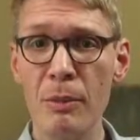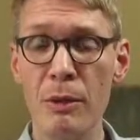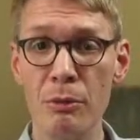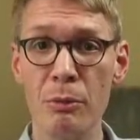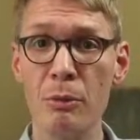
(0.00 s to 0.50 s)

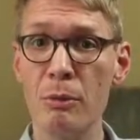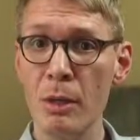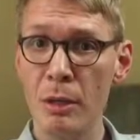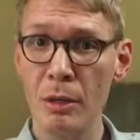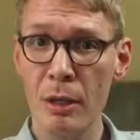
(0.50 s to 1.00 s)
through
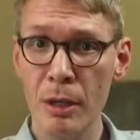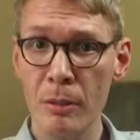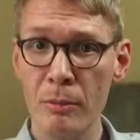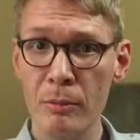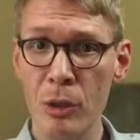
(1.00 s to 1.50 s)

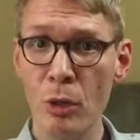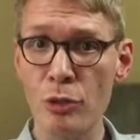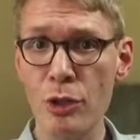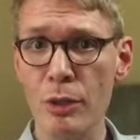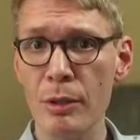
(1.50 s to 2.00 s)

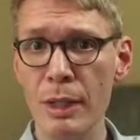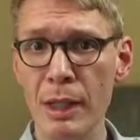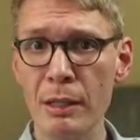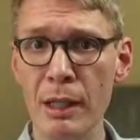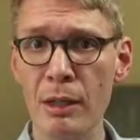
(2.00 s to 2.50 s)
culture
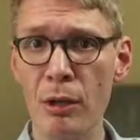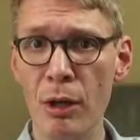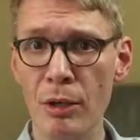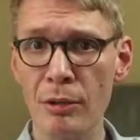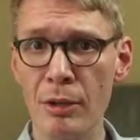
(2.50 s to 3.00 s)
and
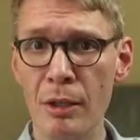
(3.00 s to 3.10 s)
art.